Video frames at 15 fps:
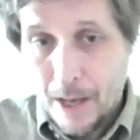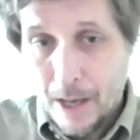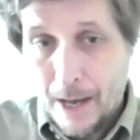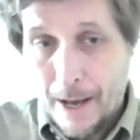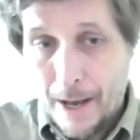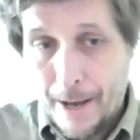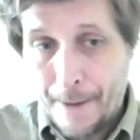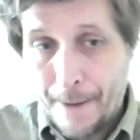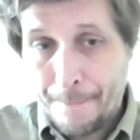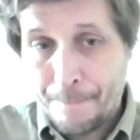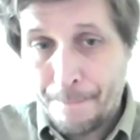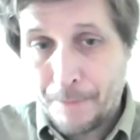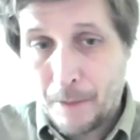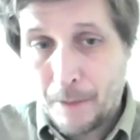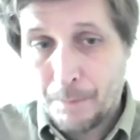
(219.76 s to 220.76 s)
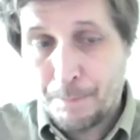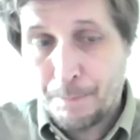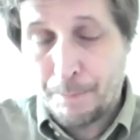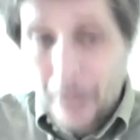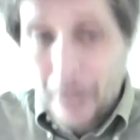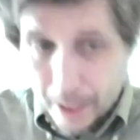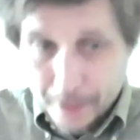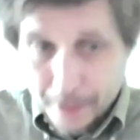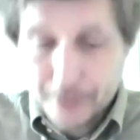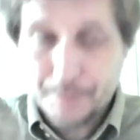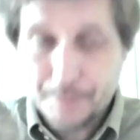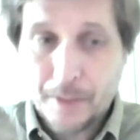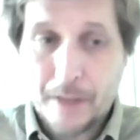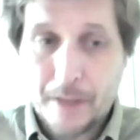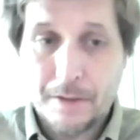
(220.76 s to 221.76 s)
But,
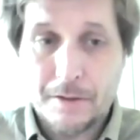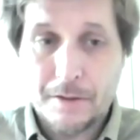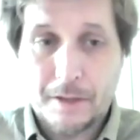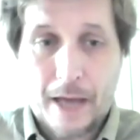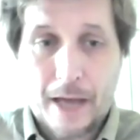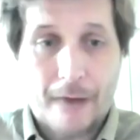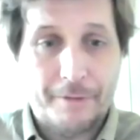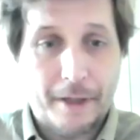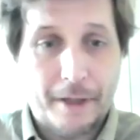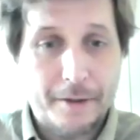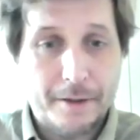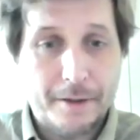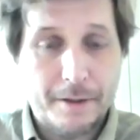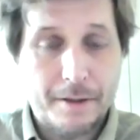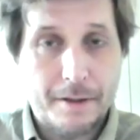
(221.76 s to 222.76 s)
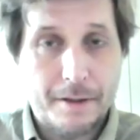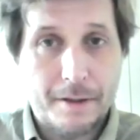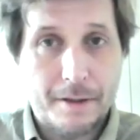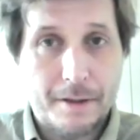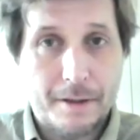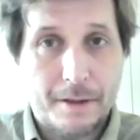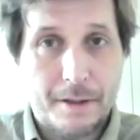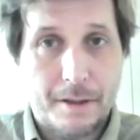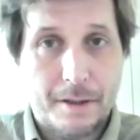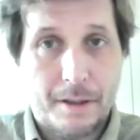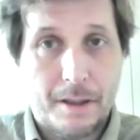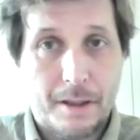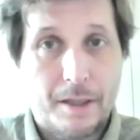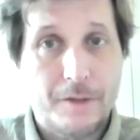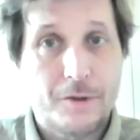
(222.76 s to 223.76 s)
and this is a caveat,
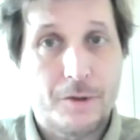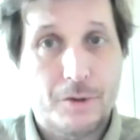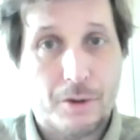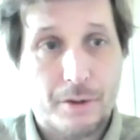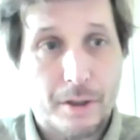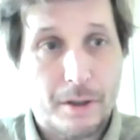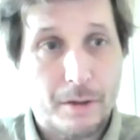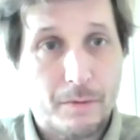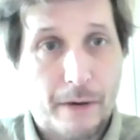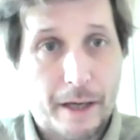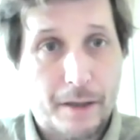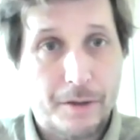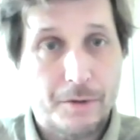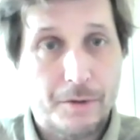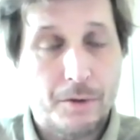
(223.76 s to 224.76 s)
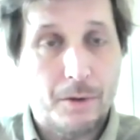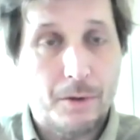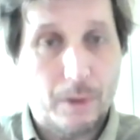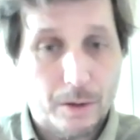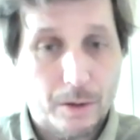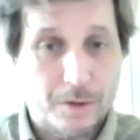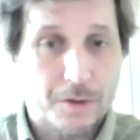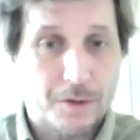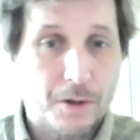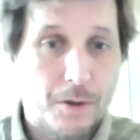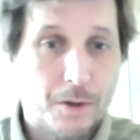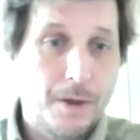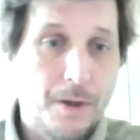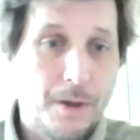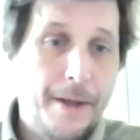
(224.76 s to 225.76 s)
the historical record
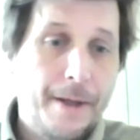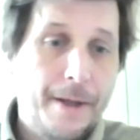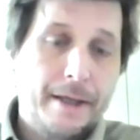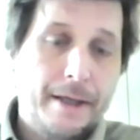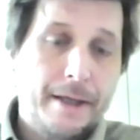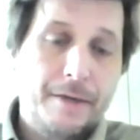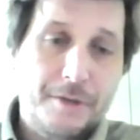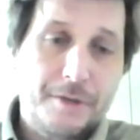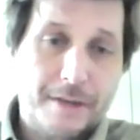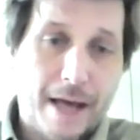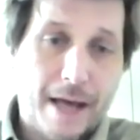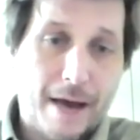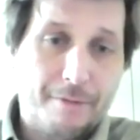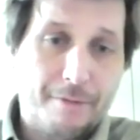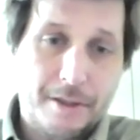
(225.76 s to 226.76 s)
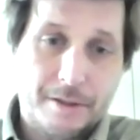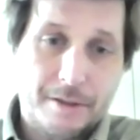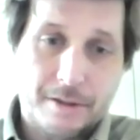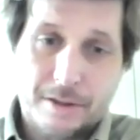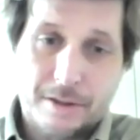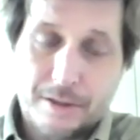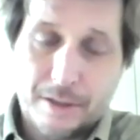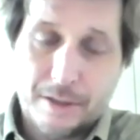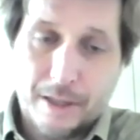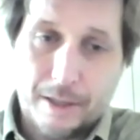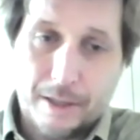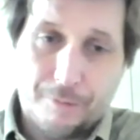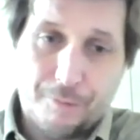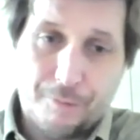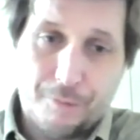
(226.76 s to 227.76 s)
also gives us evidence
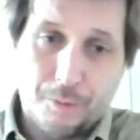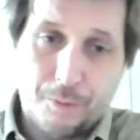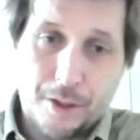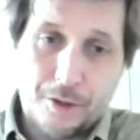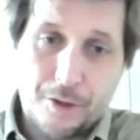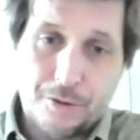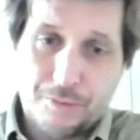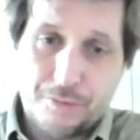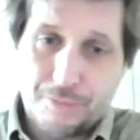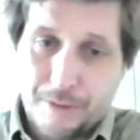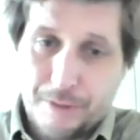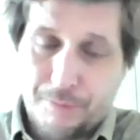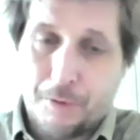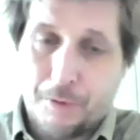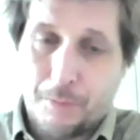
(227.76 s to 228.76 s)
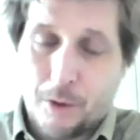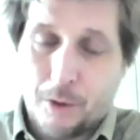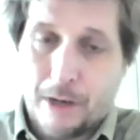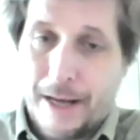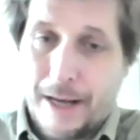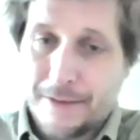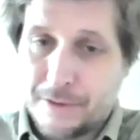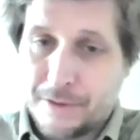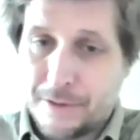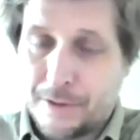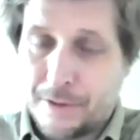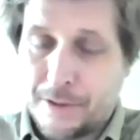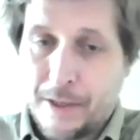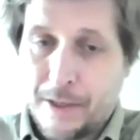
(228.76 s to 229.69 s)
for moral hazard.